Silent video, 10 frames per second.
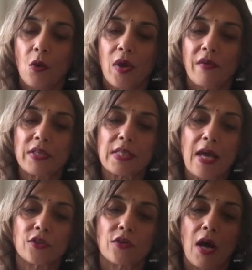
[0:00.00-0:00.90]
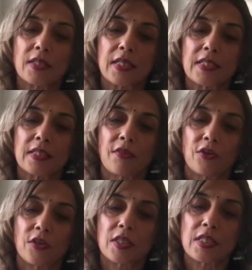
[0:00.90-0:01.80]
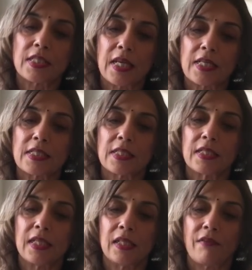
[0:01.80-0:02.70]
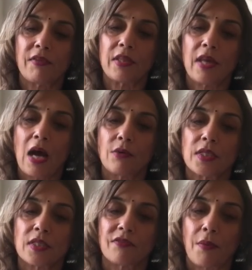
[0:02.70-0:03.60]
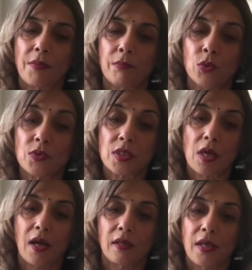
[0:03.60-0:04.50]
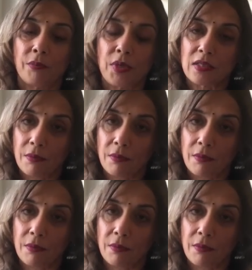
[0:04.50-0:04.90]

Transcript: Whenever Saturn transits the 3rd, 6th, 11th houses from the moon sign, it brings